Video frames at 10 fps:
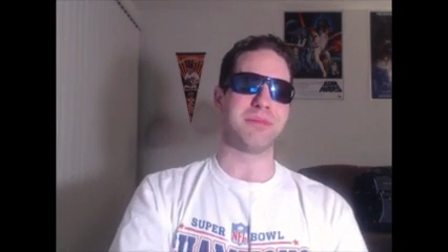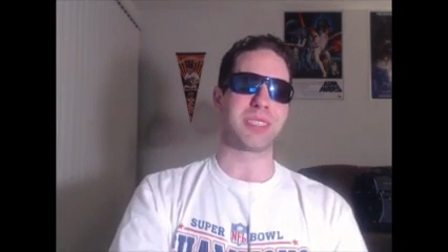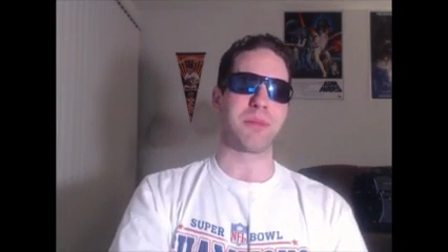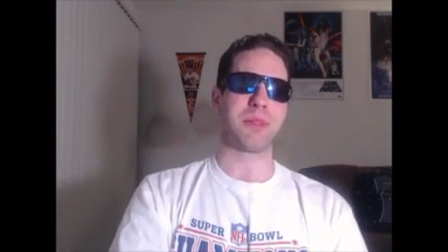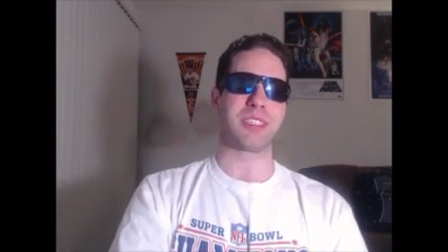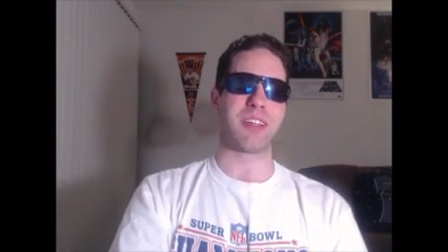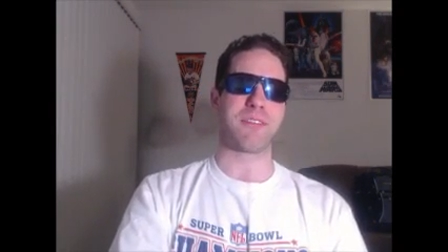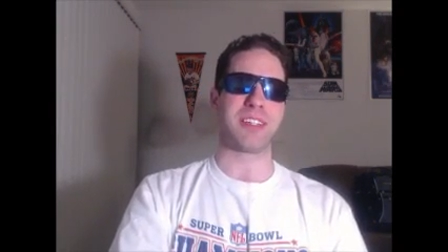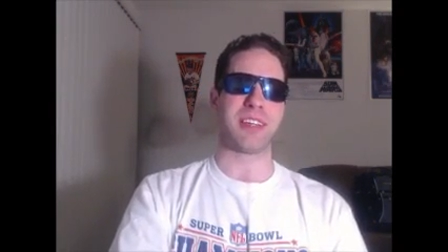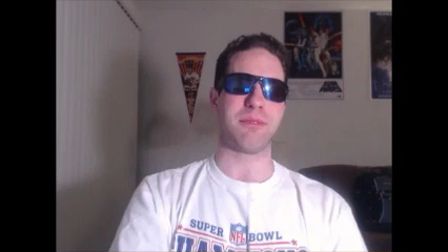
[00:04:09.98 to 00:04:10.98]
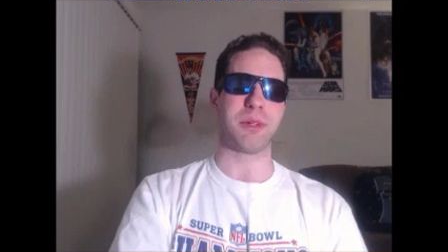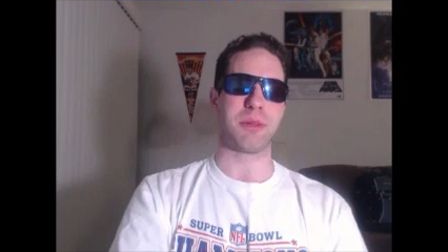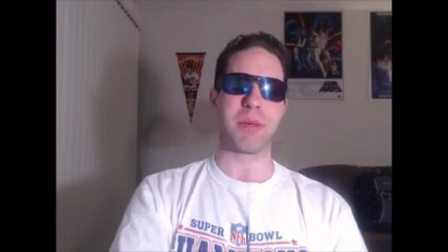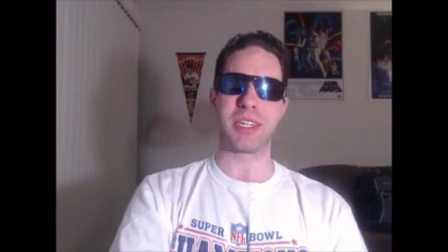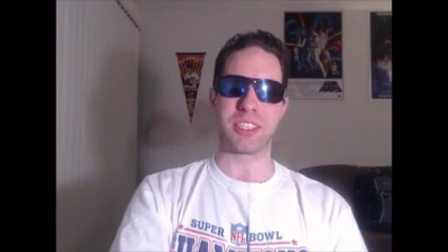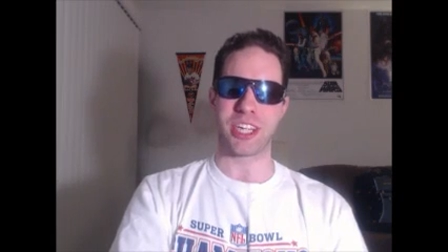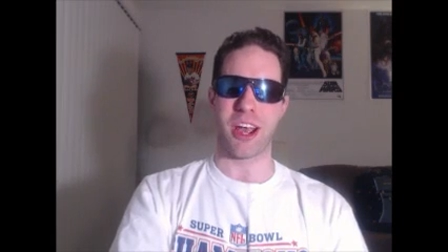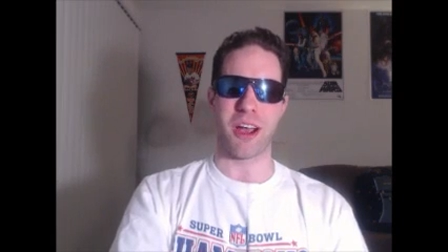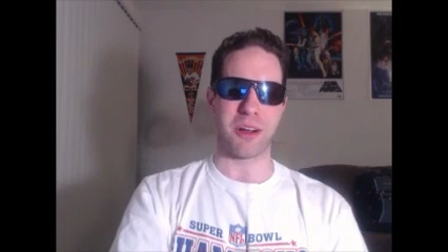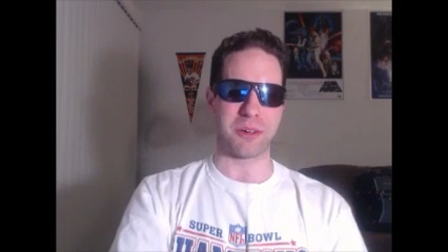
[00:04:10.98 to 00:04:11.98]
some of the stuff he did with Big
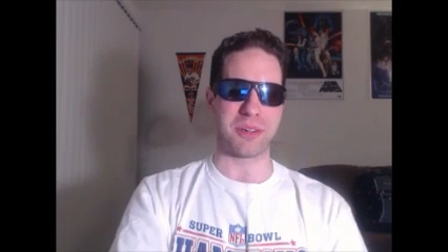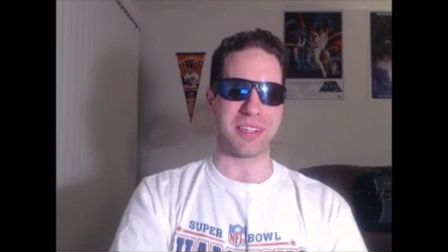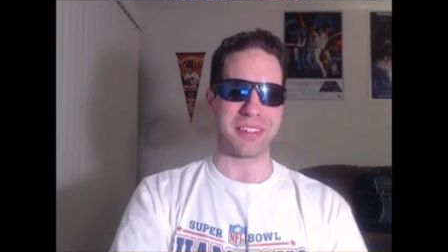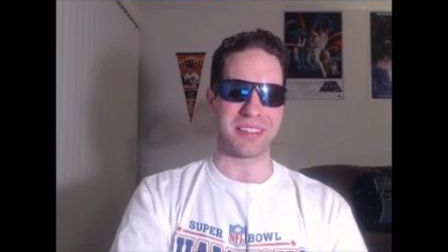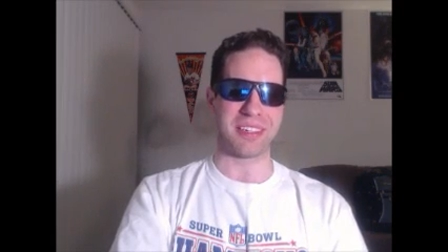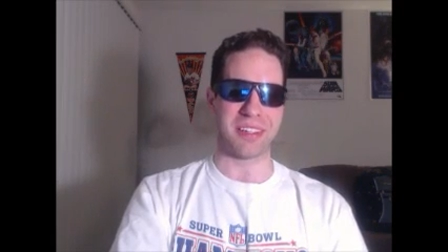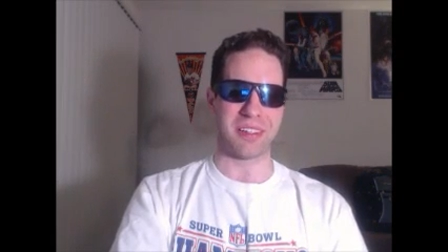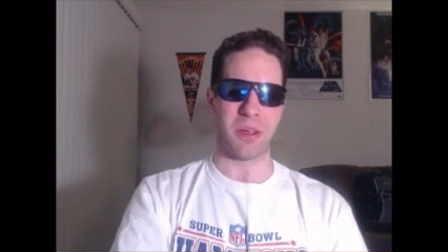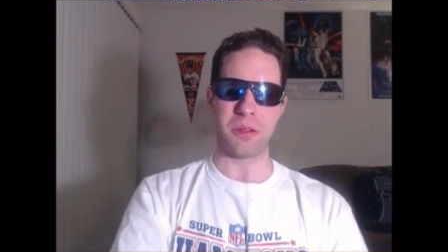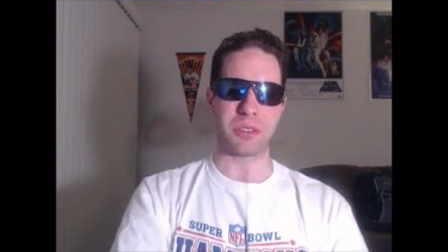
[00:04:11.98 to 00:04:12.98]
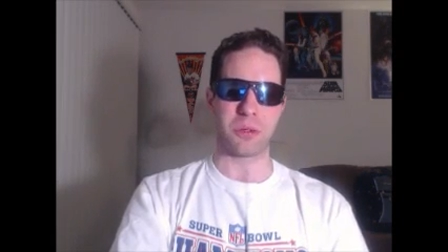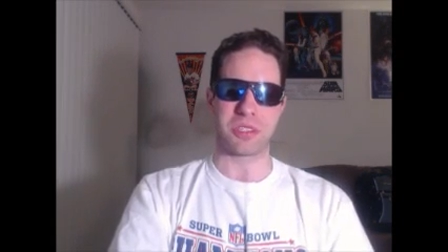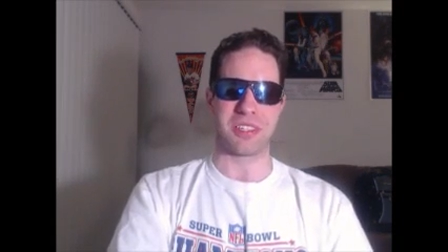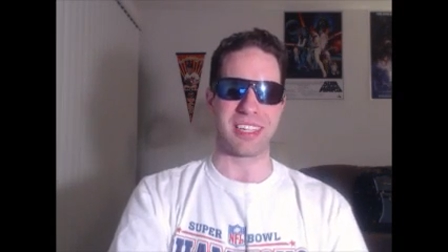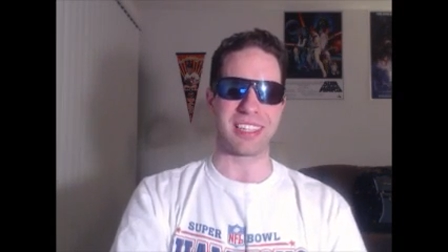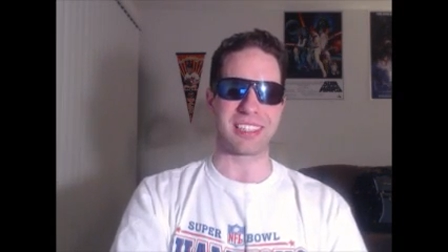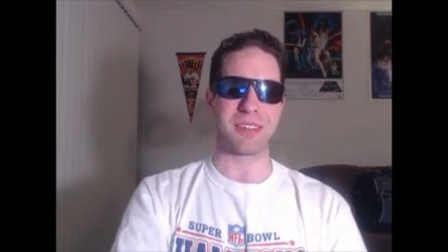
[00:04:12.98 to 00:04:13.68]
Show, and all sorts of things.